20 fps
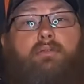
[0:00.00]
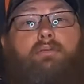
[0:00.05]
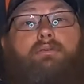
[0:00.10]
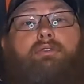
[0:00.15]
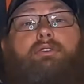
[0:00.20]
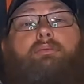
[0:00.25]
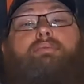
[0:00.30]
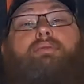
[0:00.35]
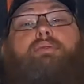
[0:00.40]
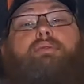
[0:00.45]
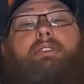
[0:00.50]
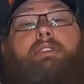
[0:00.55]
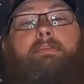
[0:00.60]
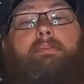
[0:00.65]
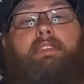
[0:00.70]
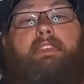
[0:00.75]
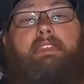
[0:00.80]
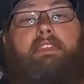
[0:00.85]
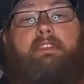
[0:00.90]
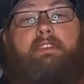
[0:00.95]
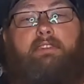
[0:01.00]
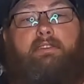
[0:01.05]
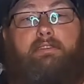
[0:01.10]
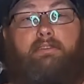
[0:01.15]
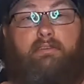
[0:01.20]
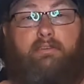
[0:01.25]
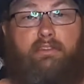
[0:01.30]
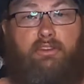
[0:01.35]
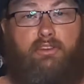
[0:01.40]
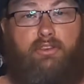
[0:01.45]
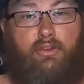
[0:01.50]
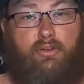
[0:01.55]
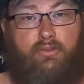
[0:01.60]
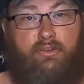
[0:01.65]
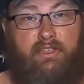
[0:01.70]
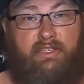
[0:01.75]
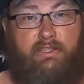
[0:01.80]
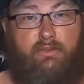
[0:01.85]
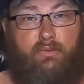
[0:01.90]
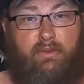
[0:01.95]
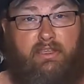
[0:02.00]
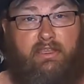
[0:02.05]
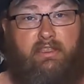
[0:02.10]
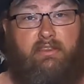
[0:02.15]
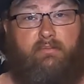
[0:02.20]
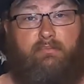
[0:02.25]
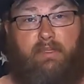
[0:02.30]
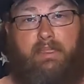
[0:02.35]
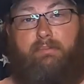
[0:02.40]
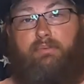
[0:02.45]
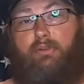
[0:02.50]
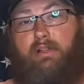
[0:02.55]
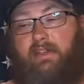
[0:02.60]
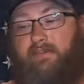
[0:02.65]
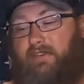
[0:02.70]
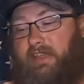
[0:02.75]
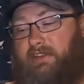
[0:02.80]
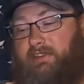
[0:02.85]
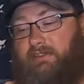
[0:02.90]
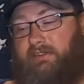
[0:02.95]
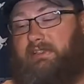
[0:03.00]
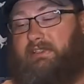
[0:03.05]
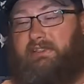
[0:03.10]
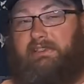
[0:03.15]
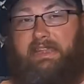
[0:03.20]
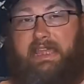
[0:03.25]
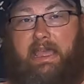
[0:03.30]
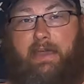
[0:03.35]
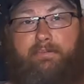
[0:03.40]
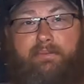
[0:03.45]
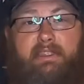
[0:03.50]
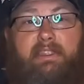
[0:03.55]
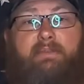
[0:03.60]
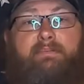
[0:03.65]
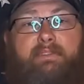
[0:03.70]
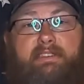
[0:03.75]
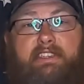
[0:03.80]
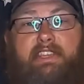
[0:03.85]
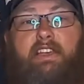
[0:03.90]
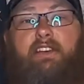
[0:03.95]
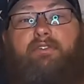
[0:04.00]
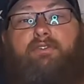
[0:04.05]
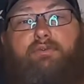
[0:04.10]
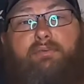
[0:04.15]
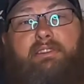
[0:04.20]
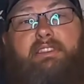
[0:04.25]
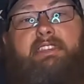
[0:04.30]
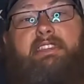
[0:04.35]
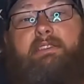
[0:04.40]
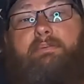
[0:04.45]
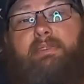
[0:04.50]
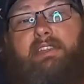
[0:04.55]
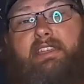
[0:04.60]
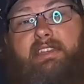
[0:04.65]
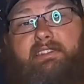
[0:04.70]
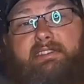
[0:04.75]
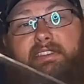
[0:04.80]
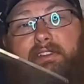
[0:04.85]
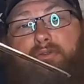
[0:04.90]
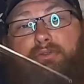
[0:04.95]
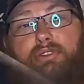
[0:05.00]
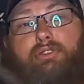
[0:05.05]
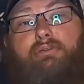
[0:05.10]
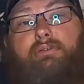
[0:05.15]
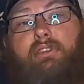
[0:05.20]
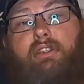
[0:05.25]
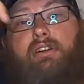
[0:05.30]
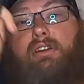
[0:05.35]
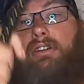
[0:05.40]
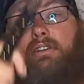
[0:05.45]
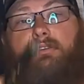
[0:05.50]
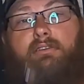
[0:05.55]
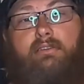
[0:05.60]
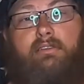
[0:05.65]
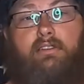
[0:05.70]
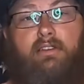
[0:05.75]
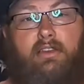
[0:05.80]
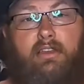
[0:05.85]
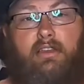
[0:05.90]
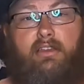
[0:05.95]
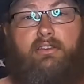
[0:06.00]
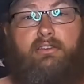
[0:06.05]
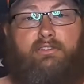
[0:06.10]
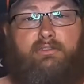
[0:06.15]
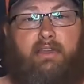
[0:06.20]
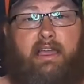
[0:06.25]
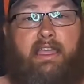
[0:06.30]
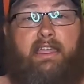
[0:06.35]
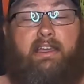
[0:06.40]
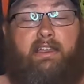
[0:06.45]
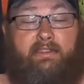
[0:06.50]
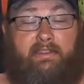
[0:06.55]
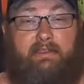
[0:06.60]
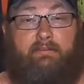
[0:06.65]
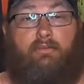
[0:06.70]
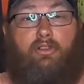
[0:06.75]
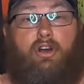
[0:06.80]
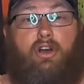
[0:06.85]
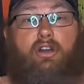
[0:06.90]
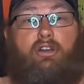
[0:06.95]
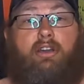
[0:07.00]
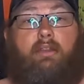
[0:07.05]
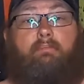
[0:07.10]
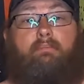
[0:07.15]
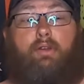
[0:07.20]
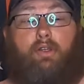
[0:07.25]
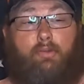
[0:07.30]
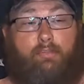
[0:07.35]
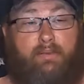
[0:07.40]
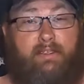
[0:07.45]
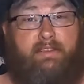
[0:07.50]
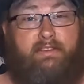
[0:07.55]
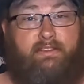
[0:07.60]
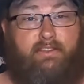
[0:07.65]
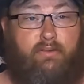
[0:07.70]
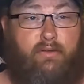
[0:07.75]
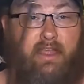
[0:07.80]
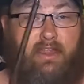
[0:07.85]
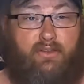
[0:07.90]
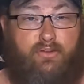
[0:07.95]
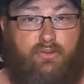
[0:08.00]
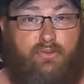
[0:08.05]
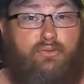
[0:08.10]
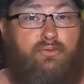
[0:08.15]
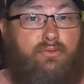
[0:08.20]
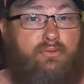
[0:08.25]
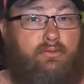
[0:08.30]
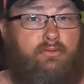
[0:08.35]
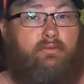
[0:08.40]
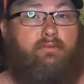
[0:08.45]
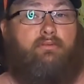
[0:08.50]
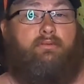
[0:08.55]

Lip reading: you pull them in and you go this way. People have actually stabbed themselves with these because they were too long. So I got them long on purpose, so I knew,